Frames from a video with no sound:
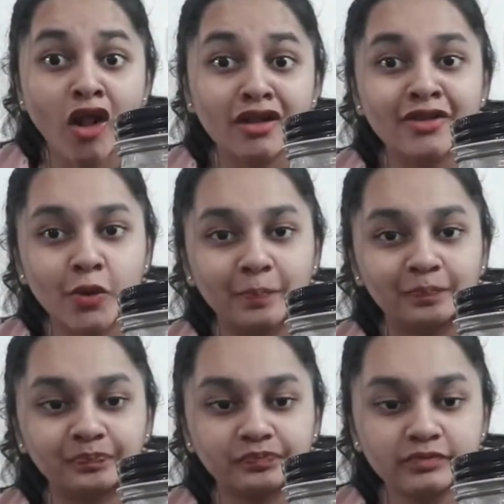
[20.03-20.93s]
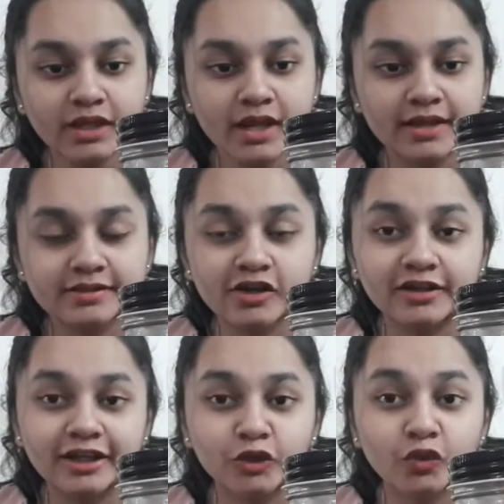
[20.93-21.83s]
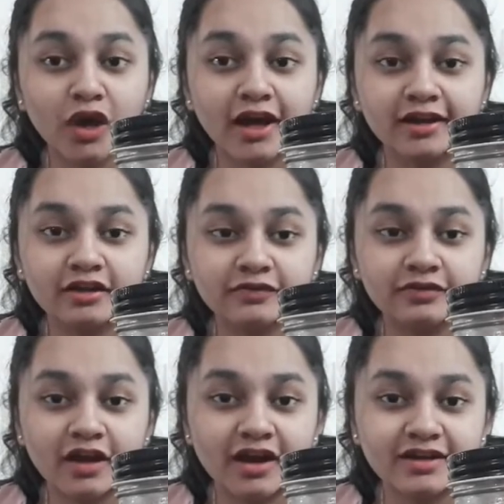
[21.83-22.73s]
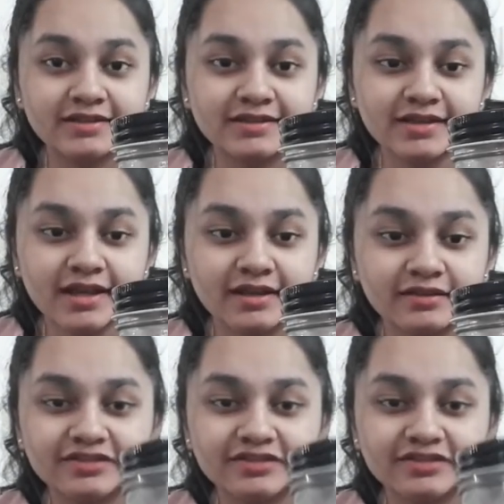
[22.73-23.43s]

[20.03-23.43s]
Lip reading: No, let's not get too ahead of ourselves.